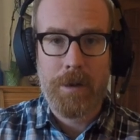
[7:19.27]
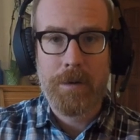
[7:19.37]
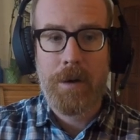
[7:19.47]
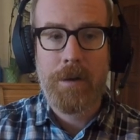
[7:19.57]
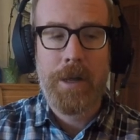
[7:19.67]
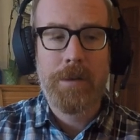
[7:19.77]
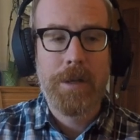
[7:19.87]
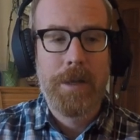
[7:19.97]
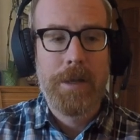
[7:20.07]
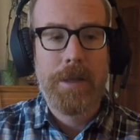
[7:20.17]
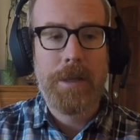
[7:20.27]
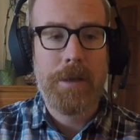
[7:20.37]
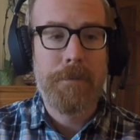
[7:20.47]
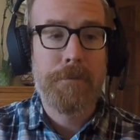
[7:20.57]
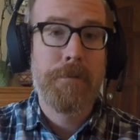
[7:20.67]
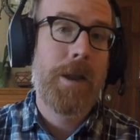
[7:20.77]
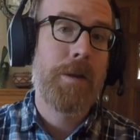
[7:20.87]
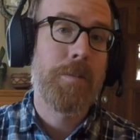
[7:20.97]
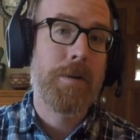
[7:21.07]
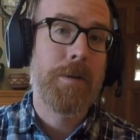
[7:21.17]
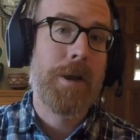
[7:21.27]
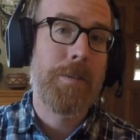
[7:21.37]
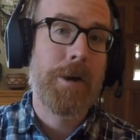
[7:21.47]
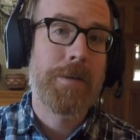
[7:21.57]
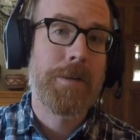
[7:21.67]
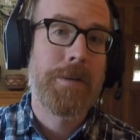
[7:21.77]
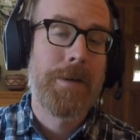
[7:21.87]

I'll call out the fret number, how about?